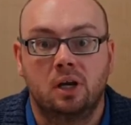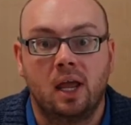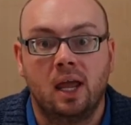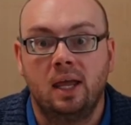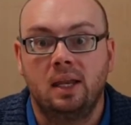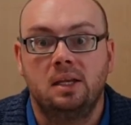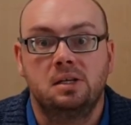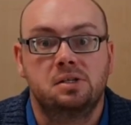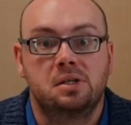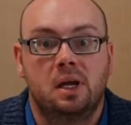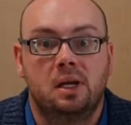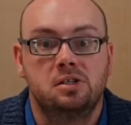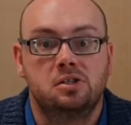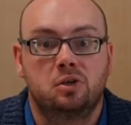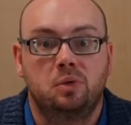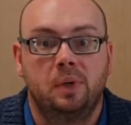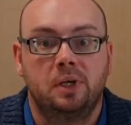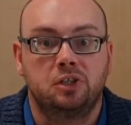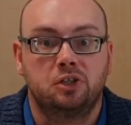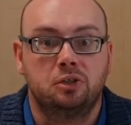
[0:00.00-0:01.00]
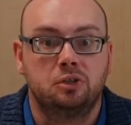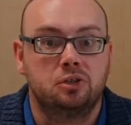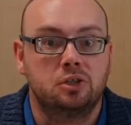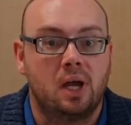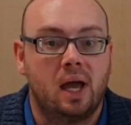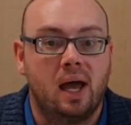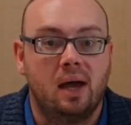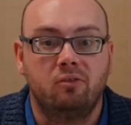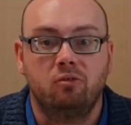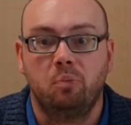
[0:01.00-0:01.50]
any science questions you
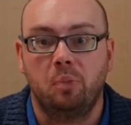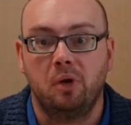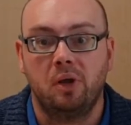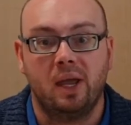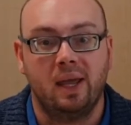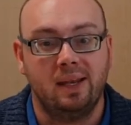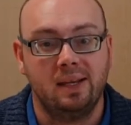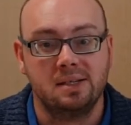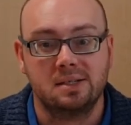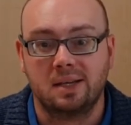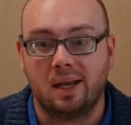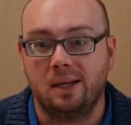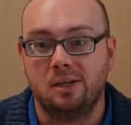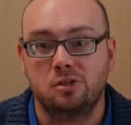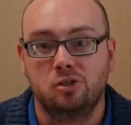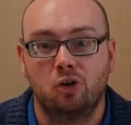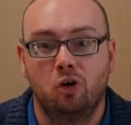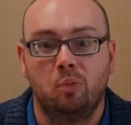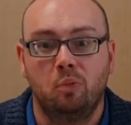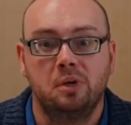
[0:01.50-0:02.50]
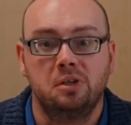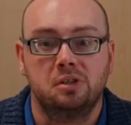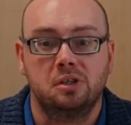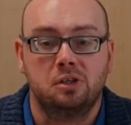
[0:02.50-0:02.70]
have about any science topics